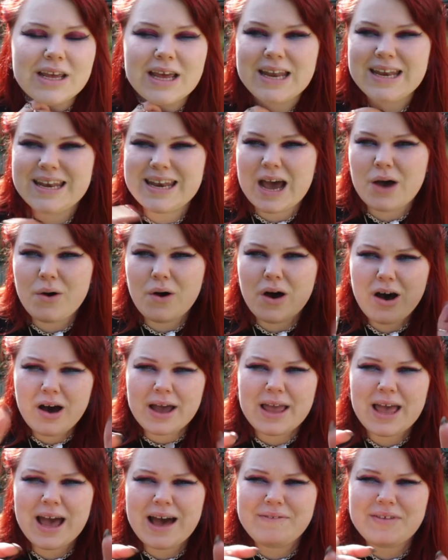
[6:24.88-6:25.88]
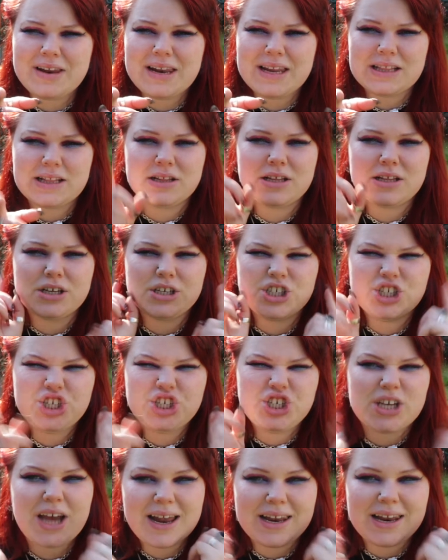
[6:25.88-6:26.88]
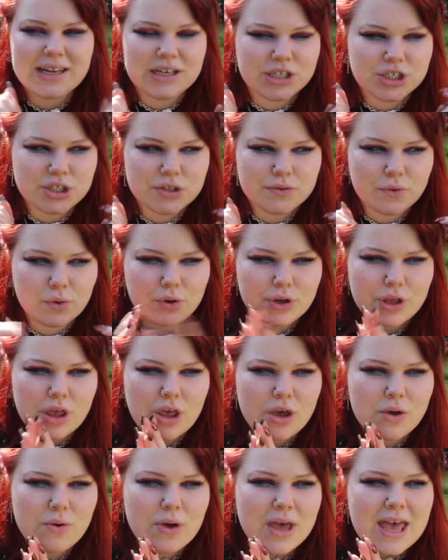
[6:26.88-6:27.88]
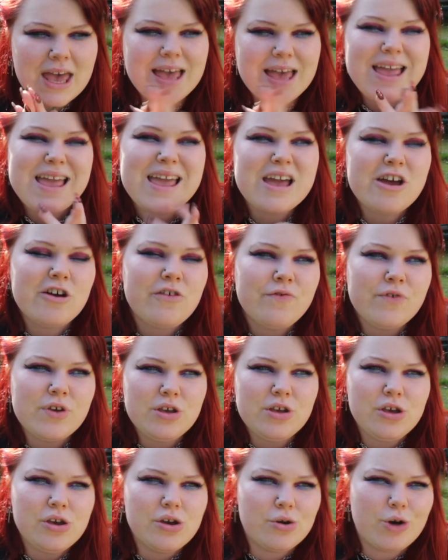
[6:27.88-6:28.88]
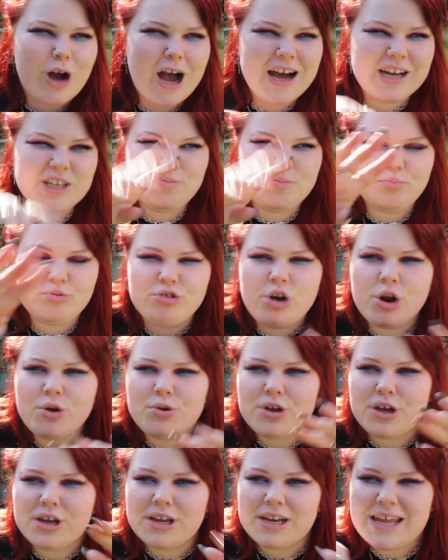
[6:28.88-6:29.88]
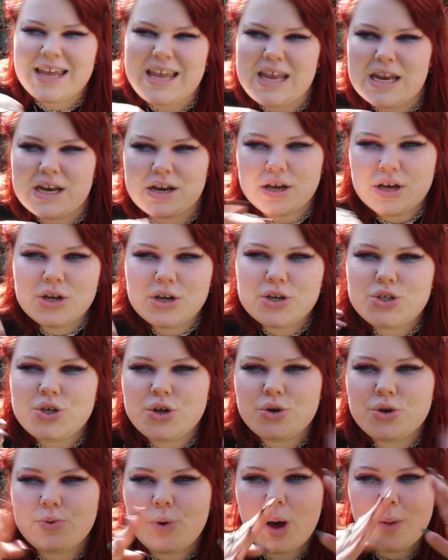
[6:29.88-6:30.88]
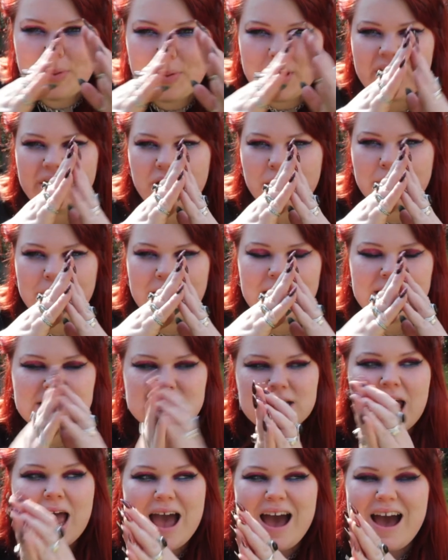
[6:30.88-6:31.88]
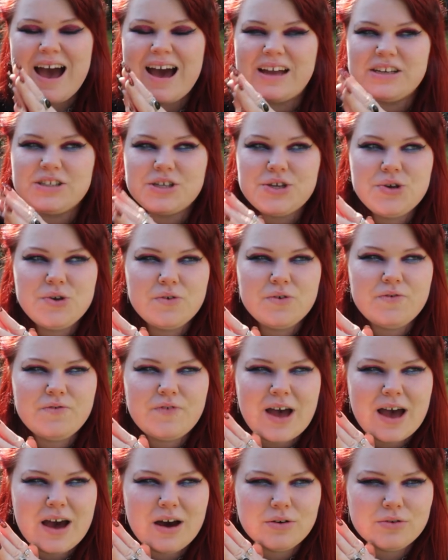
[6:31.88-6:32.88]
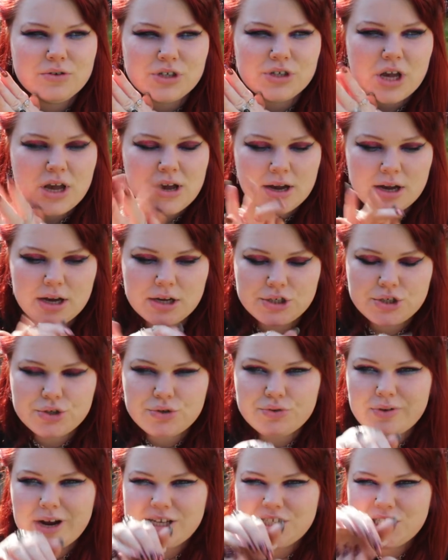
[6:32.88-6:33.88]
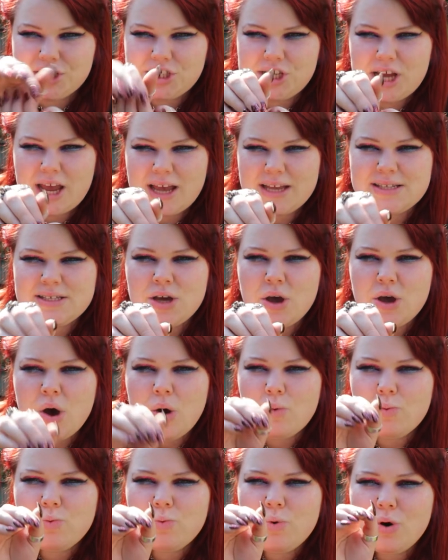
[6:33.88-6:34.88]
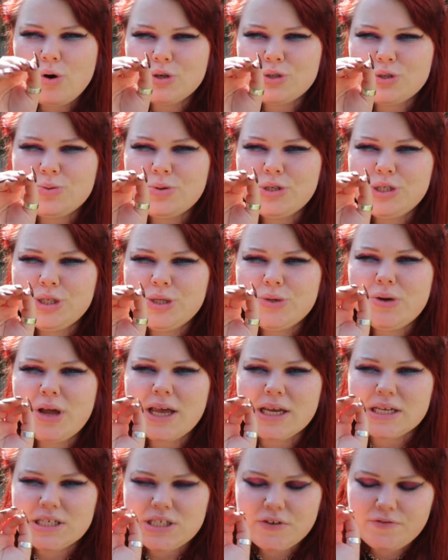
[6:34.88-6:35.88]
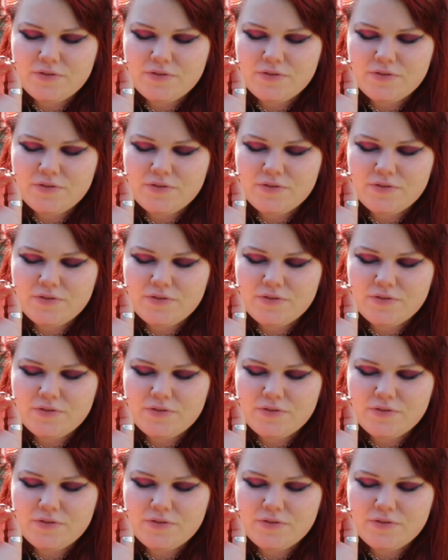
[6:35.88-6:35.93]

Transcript: Now I have a little challenge for you. If you had broken in to a pyramid and you found a treasure chest, what would you like to